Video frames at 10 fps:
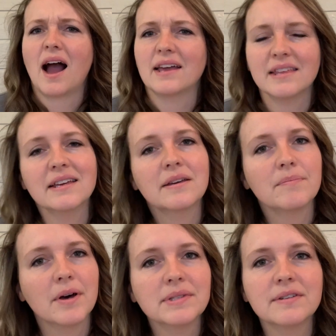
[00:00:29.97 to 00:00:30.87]
I think
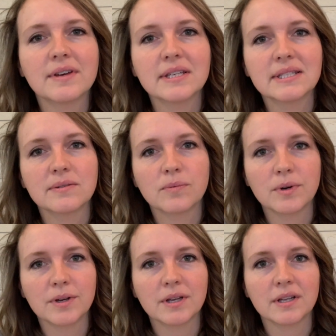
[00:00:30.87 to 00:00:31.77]
most of us
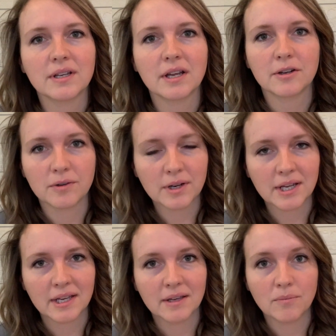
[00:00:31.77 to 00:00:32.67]
would
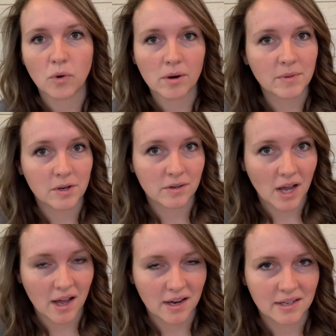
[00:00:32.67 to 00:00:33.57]
agree, Mormon or
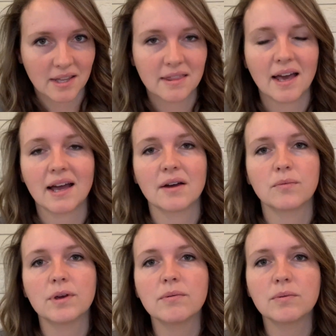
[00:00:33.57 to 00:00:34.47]
not, that
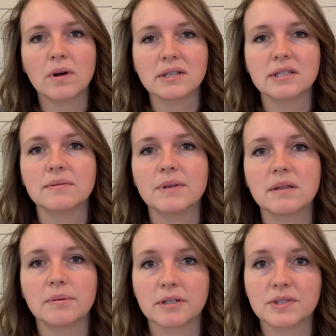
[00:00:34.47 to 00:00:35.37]
we would want to be
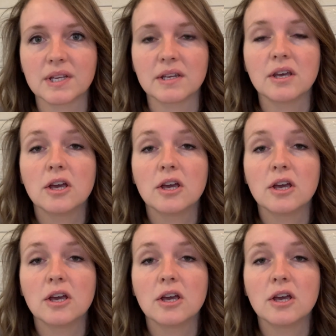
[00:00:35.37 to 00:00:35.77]
the person